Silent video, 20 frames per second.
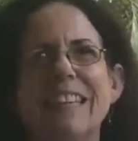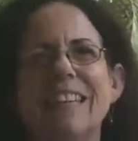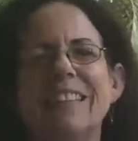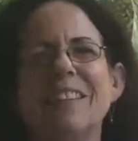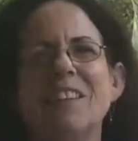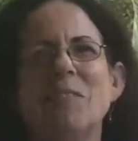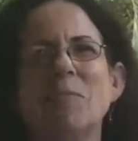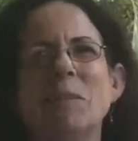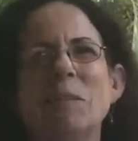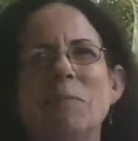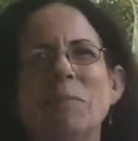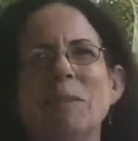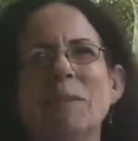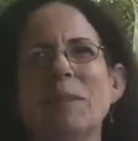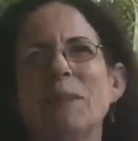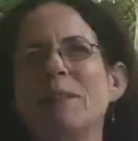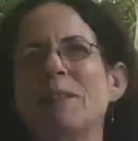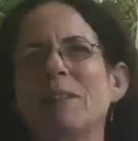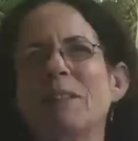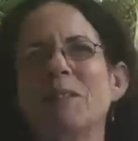And I remember
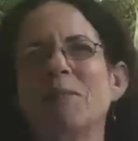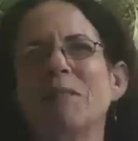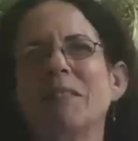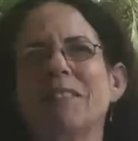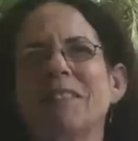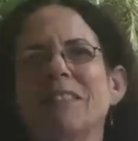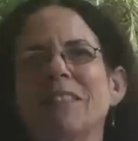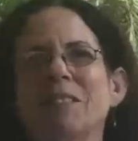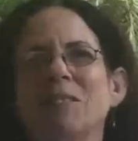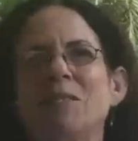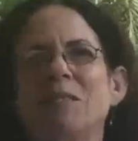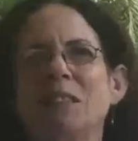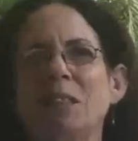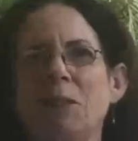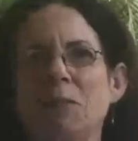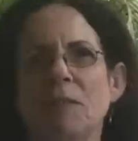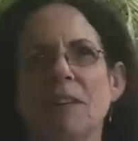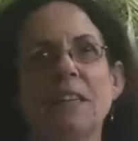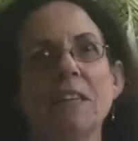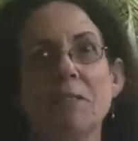thinking to myself,
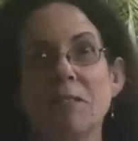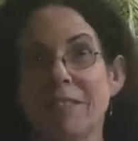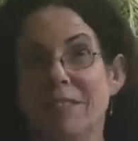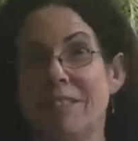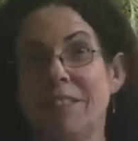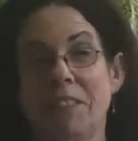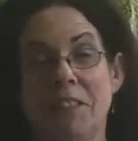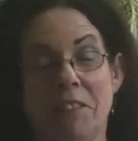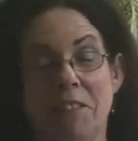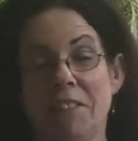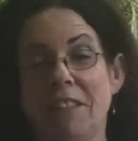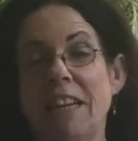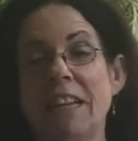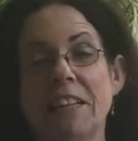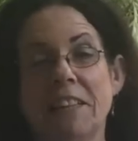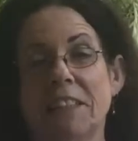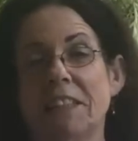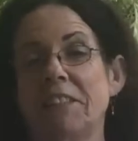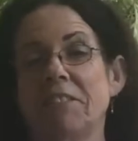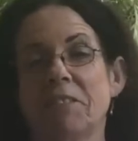gee, if I ever see you
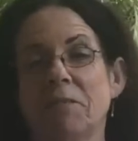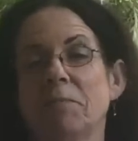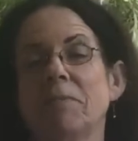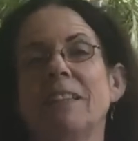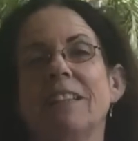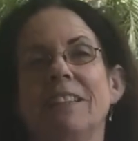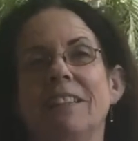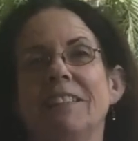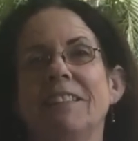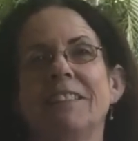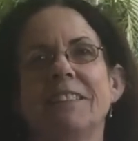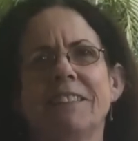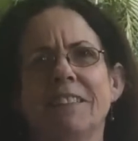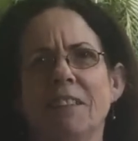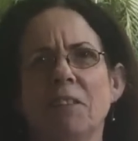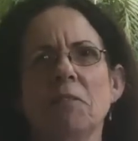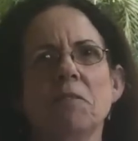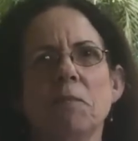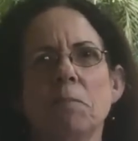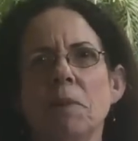down there on planet Earth,
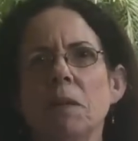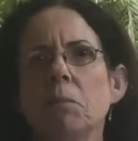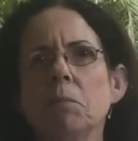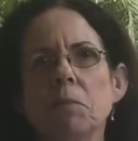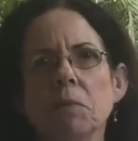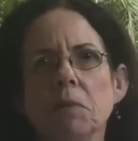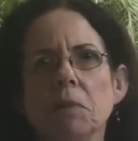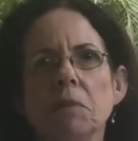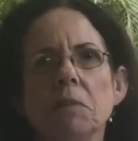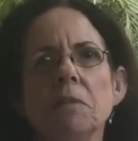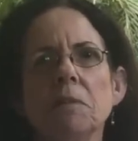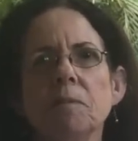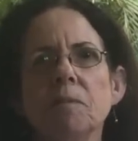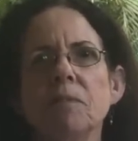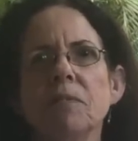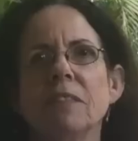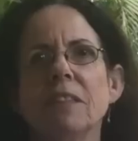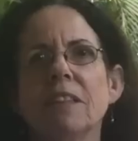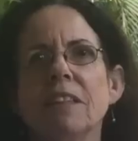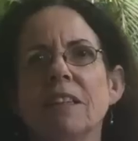I'd remember you.
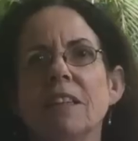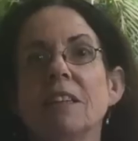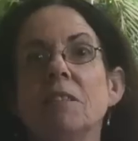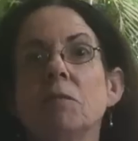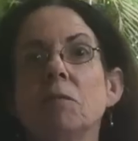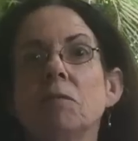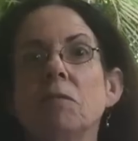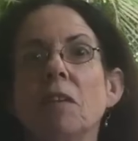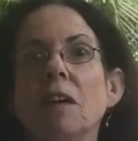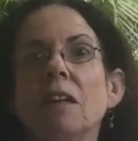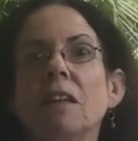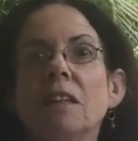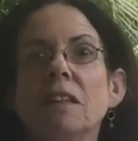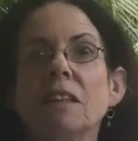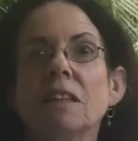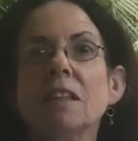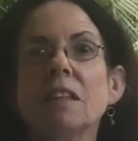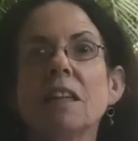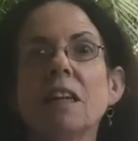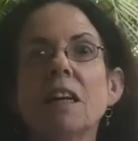And
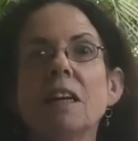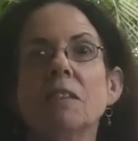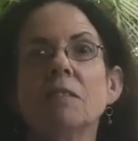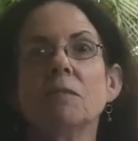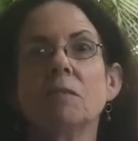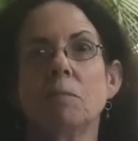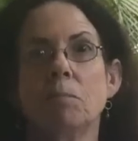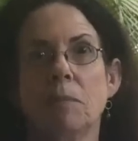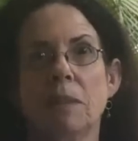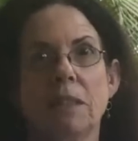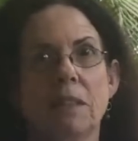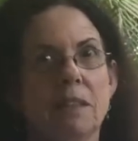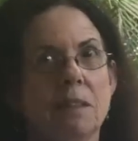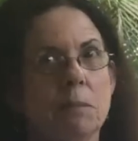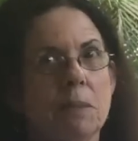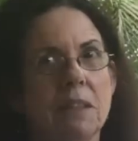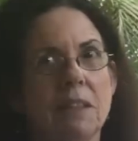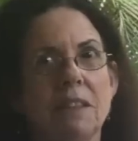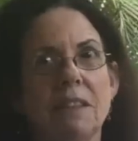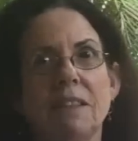funnily enough, many,
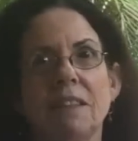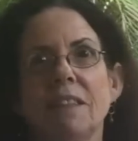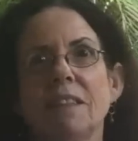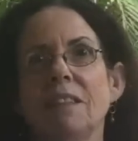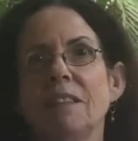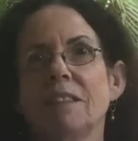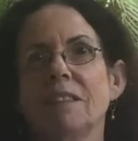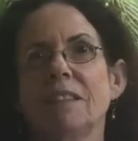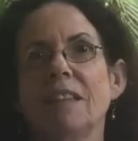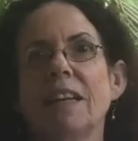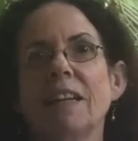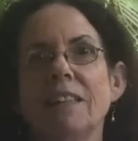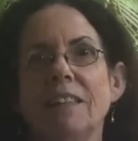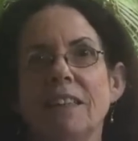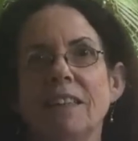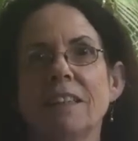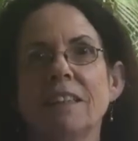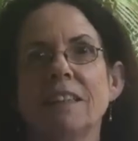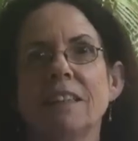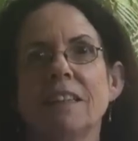many years
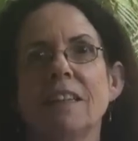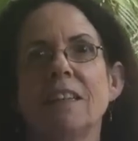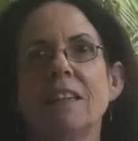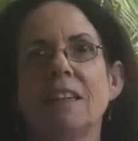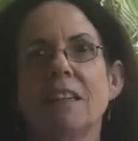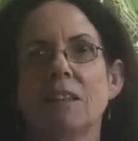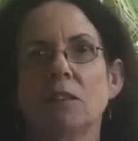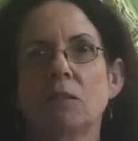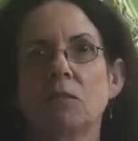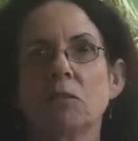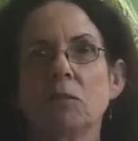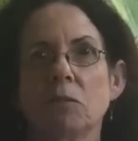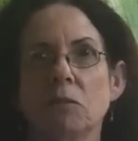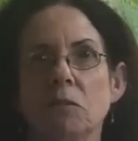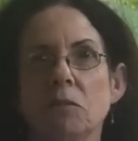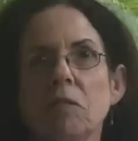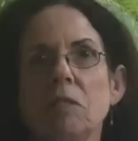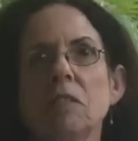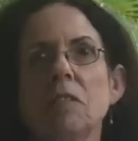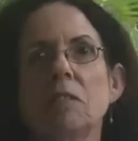later, I saw
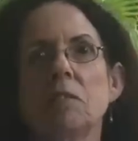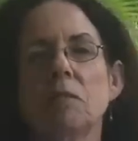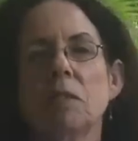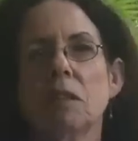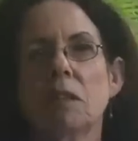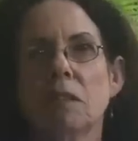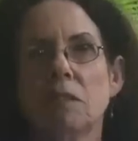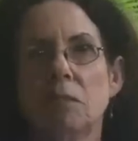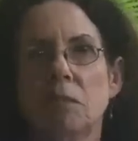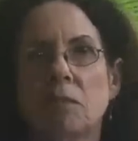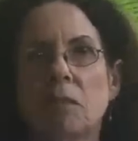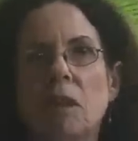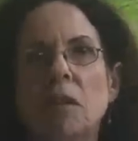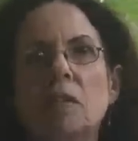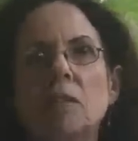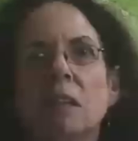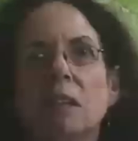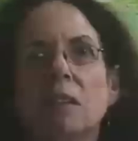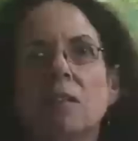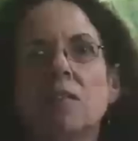this fellow's
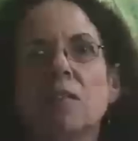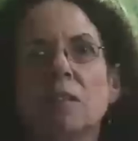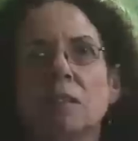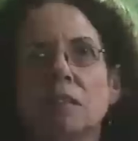photo.